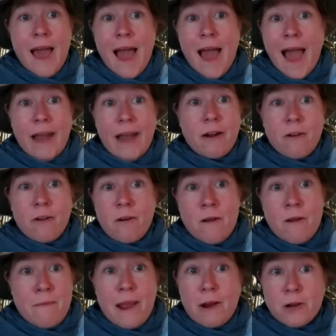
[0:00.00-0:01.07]
hacker and
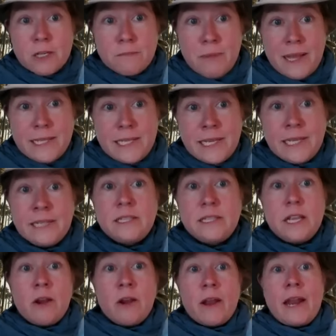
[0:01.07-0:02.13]
maker spaces that
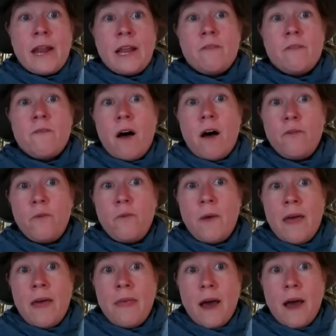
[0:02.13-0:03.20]
you're getting involved with.